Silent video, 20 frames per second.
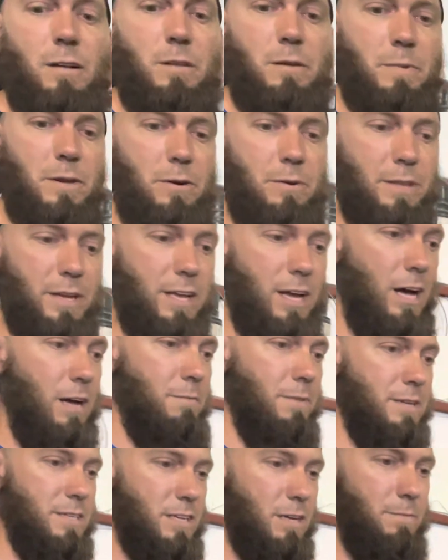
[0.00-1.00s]
Let me know in the
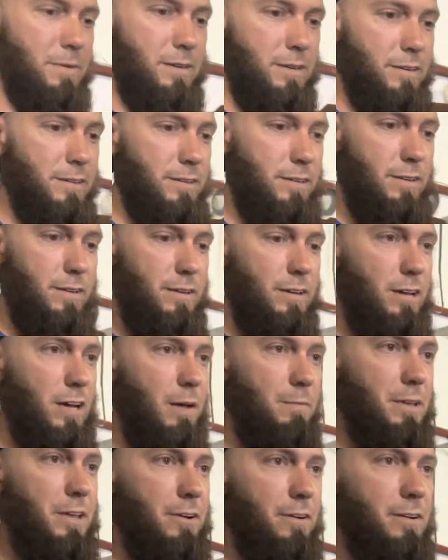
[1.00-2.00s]
comments.
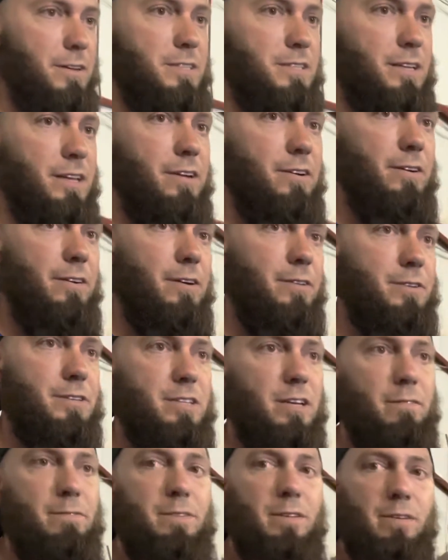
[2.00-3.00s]
I'm curious to hear other
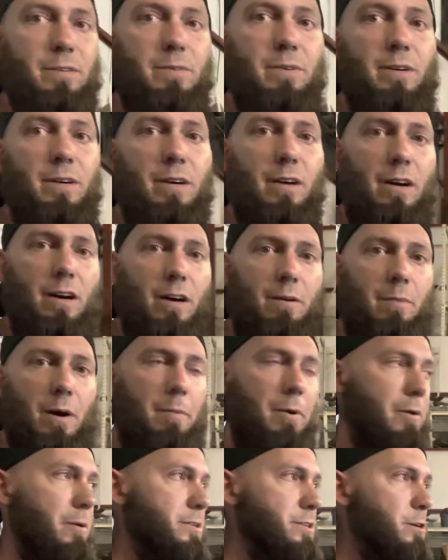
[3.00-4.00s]
stuff too. I'm
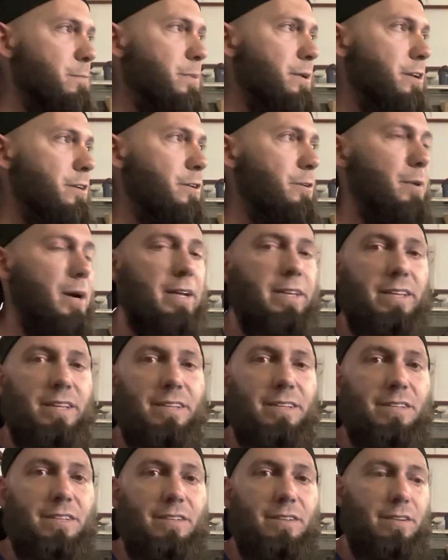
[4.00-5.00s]
always open to new
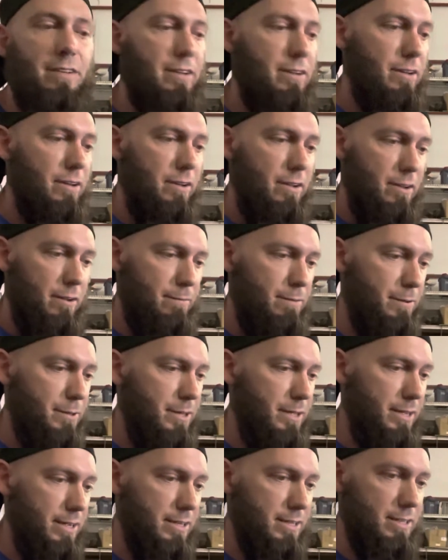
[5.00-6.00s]
ideas for
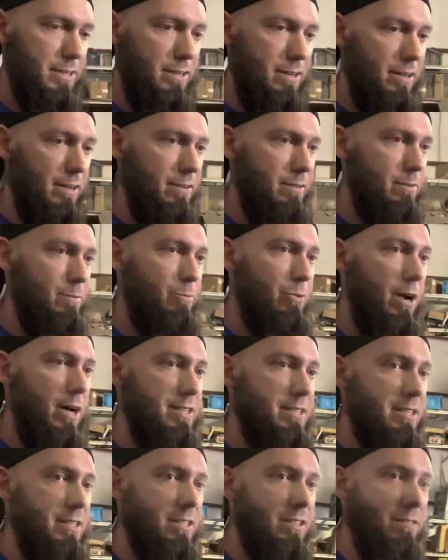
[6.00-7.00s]
things,
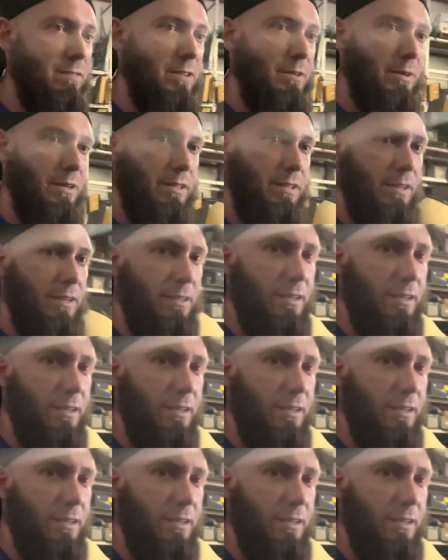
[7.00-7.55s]
processes of doing things.